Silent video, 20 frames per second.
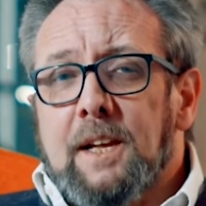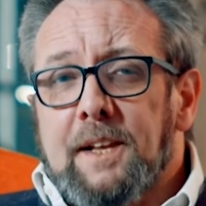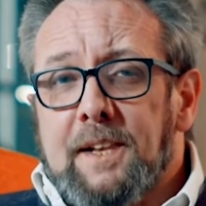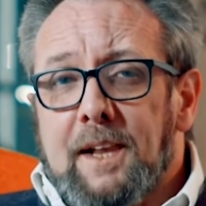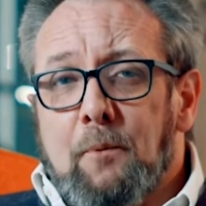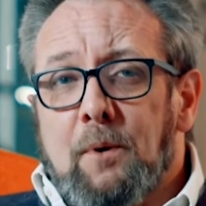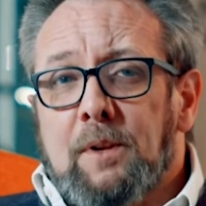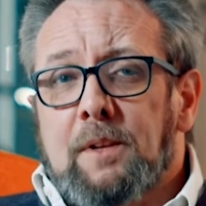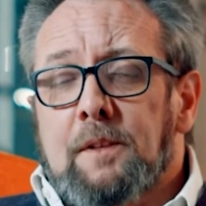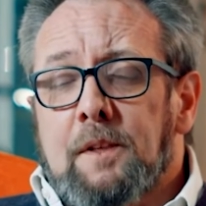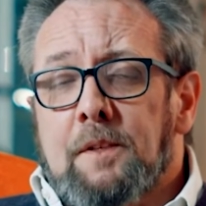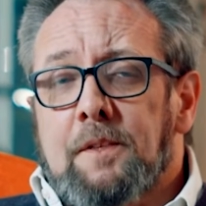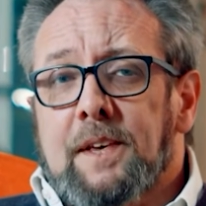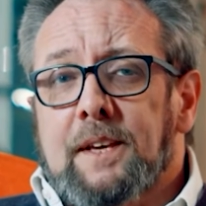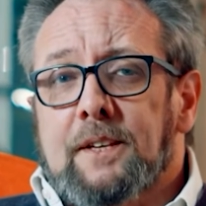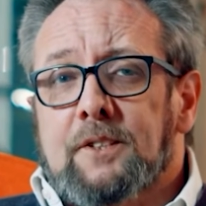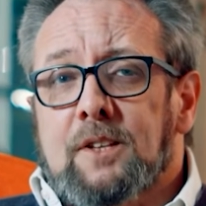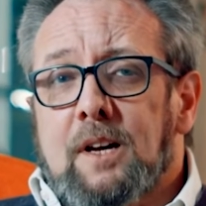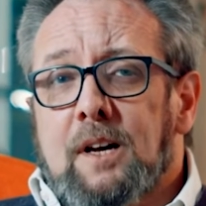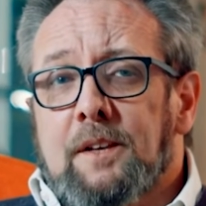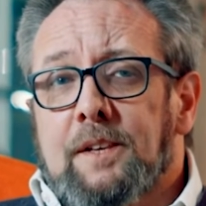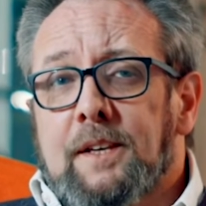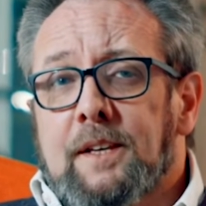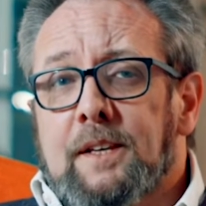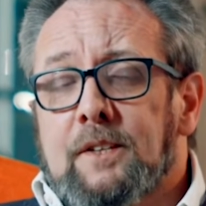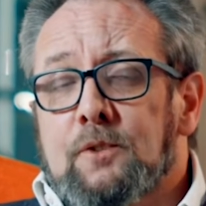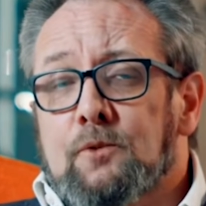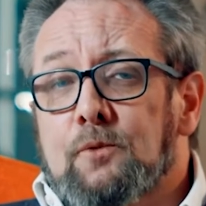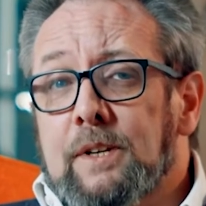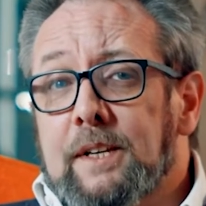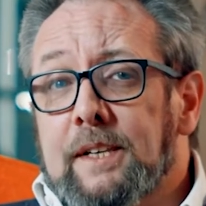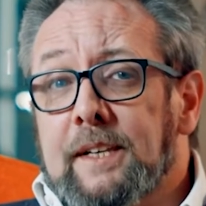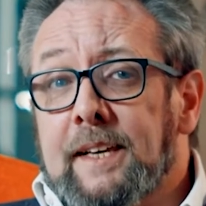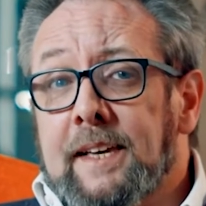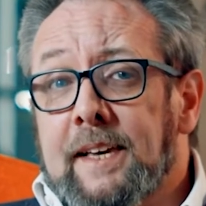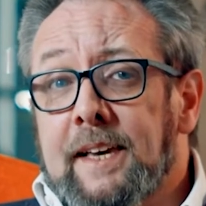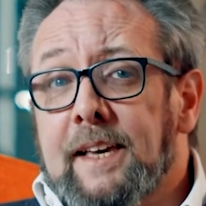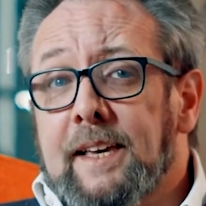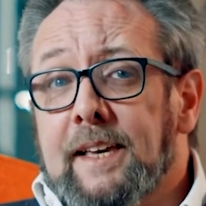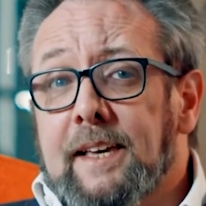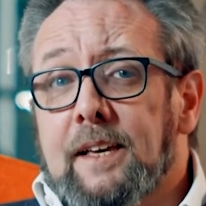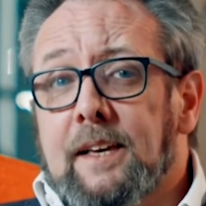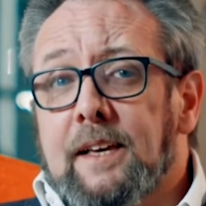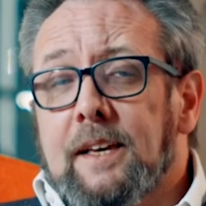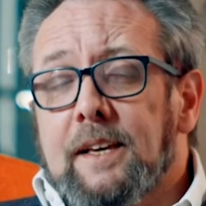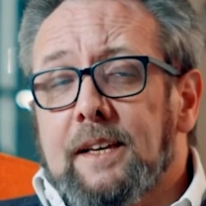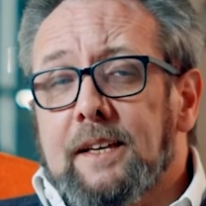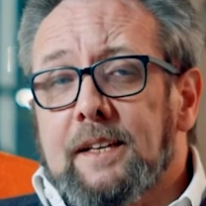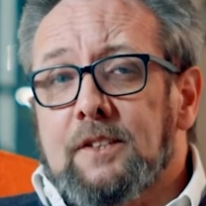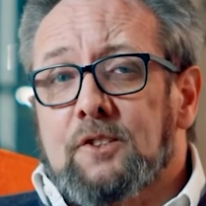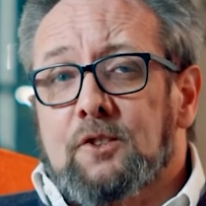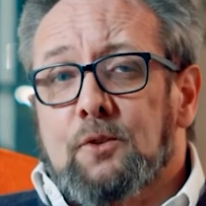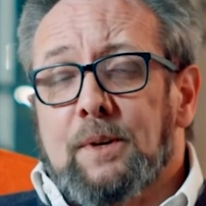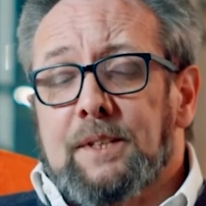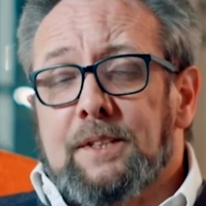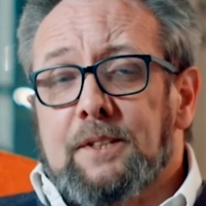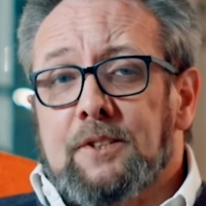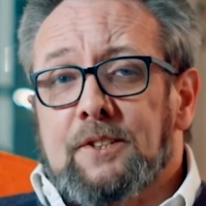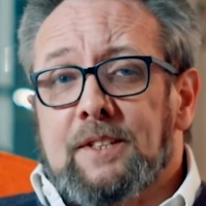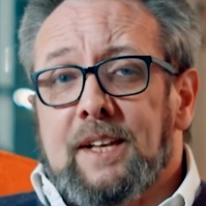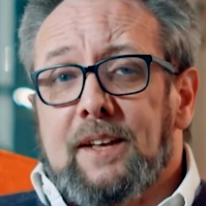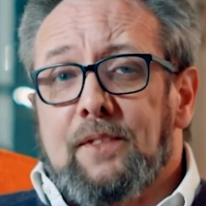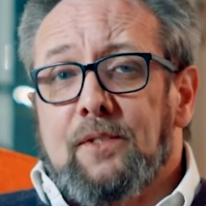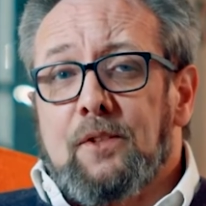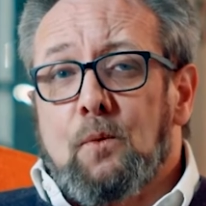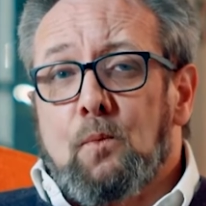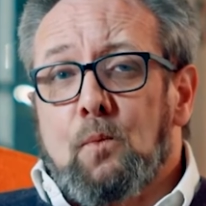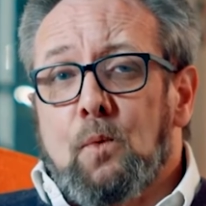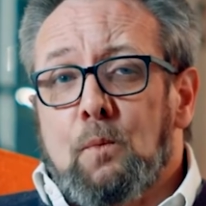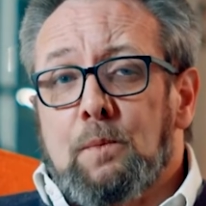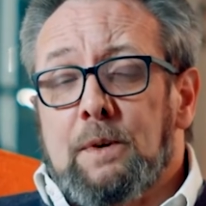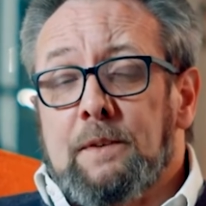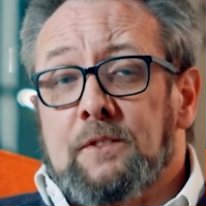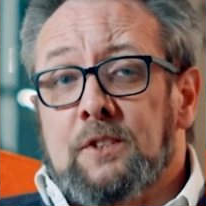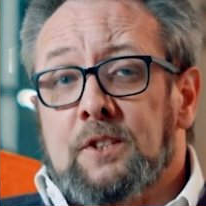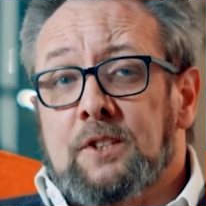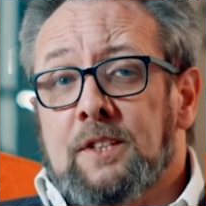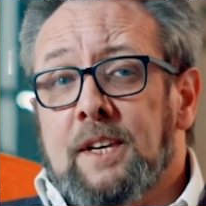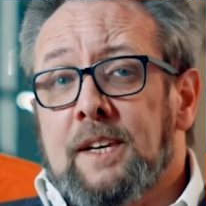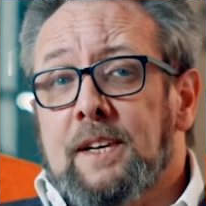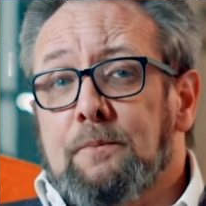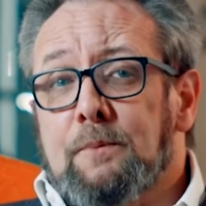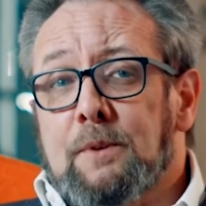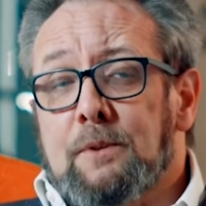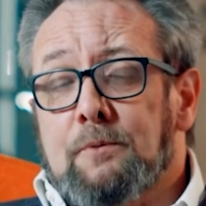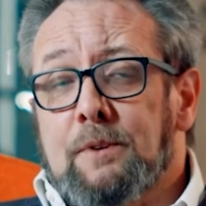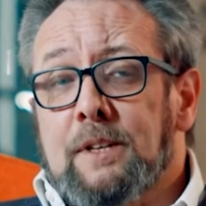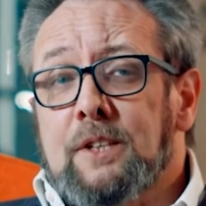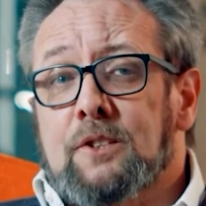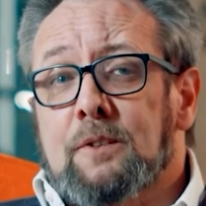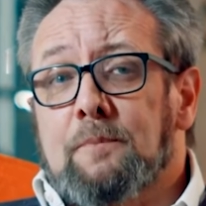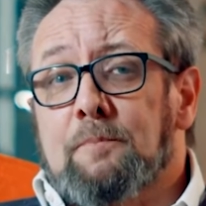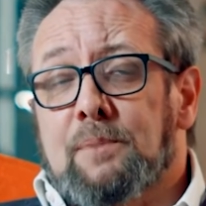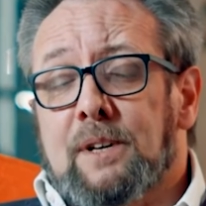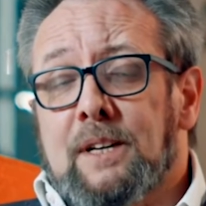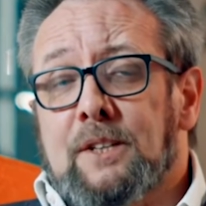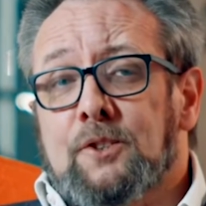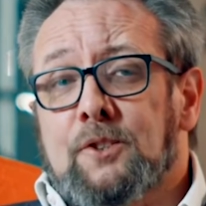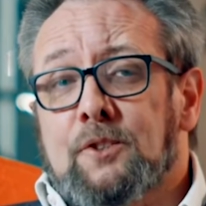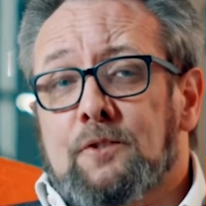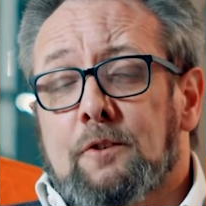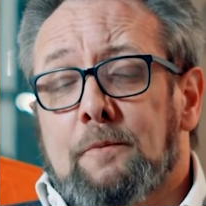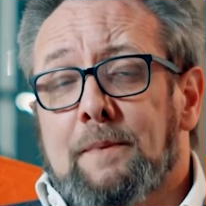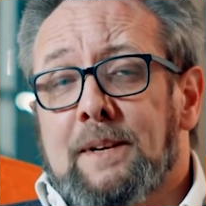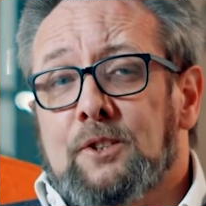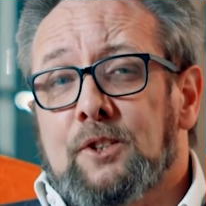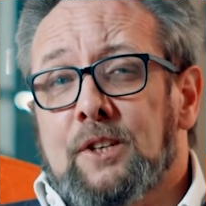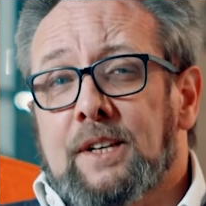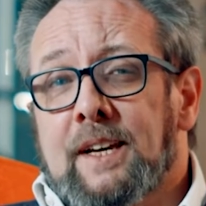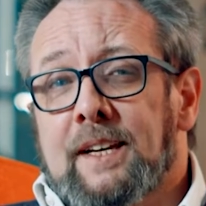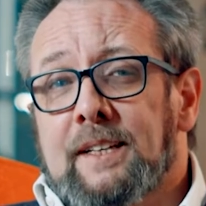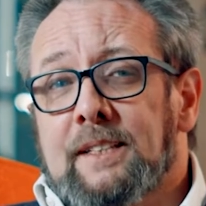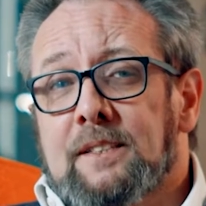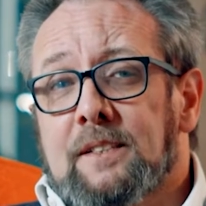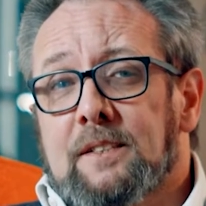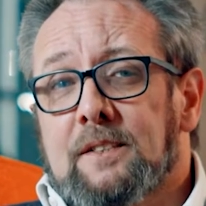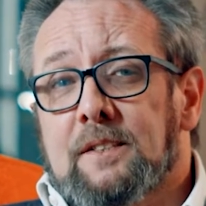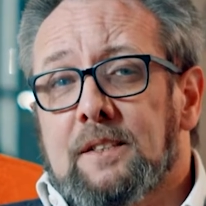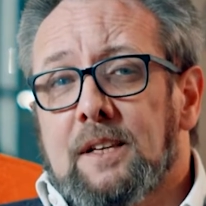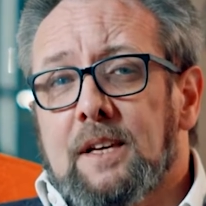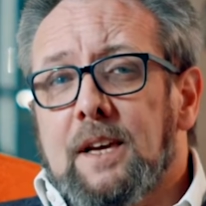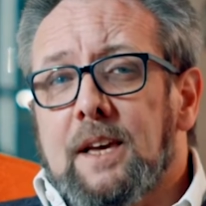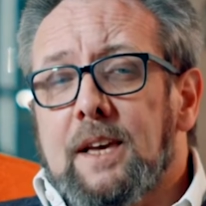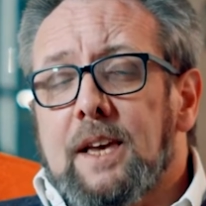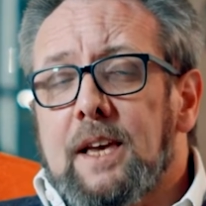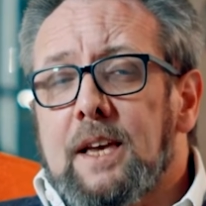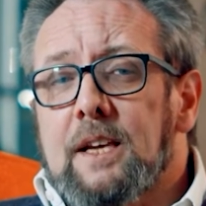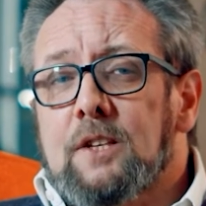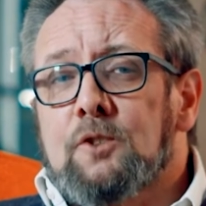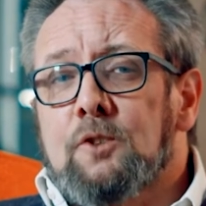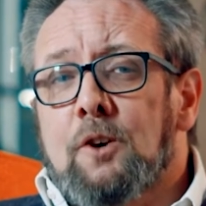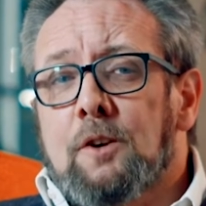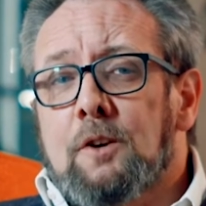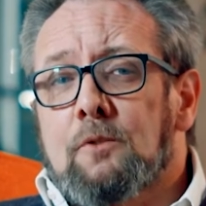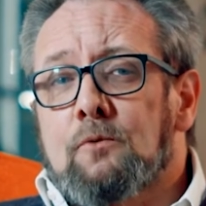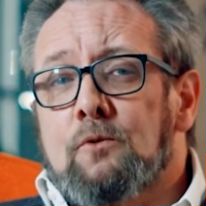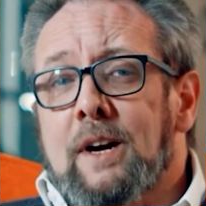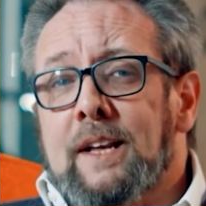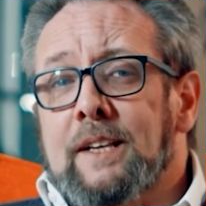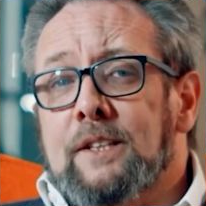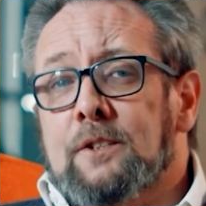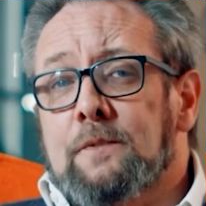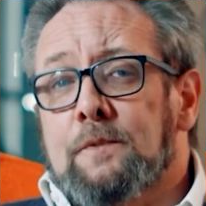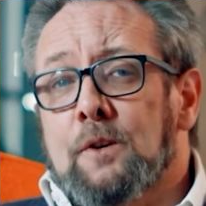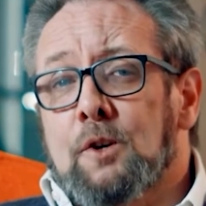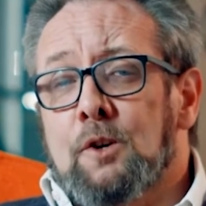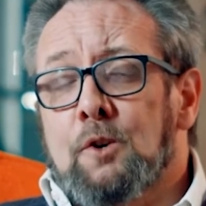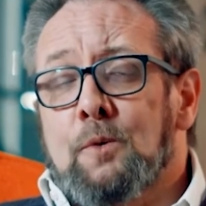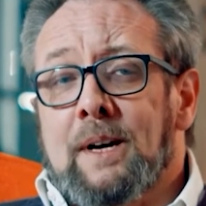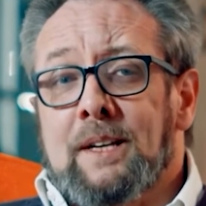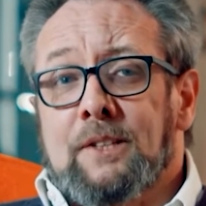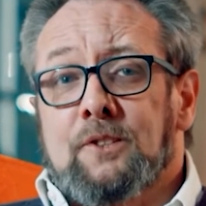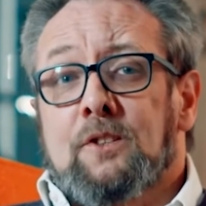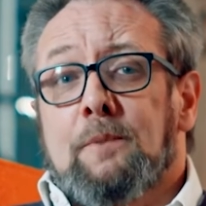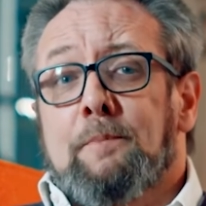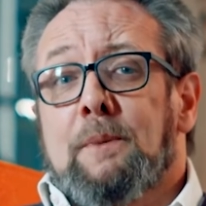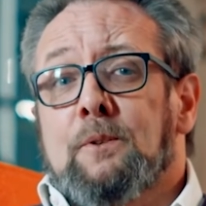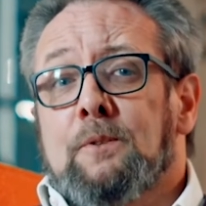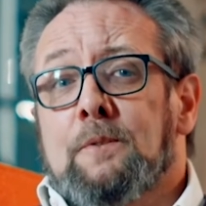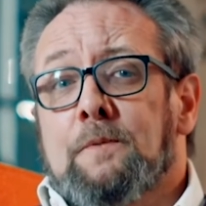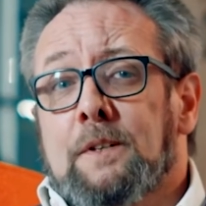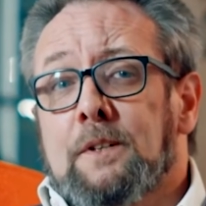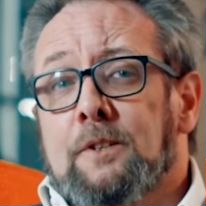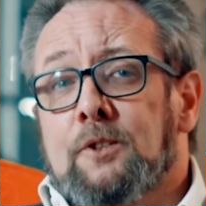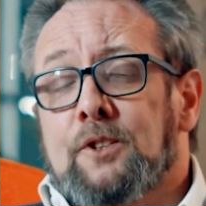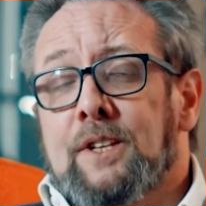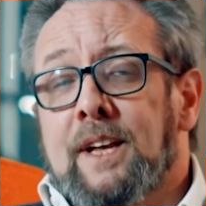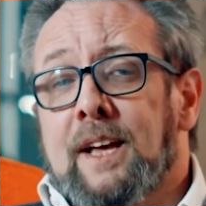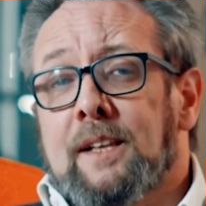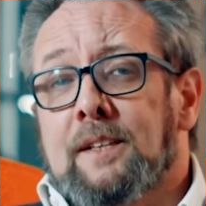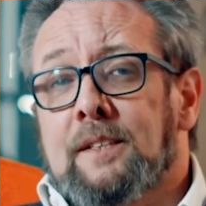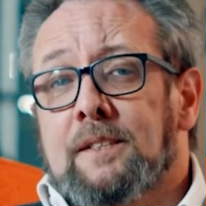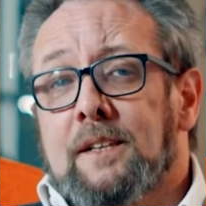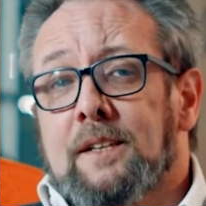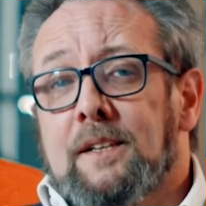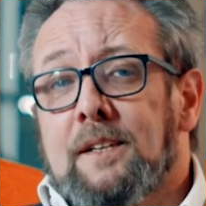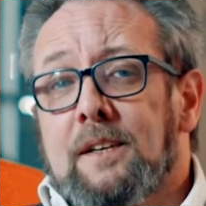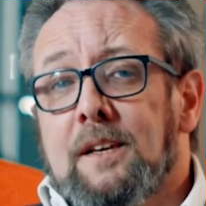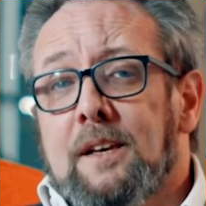Now, one of the things that I think is really key is to understand that what we've seen with recent pressures from educators is not a race for who has the most functionality,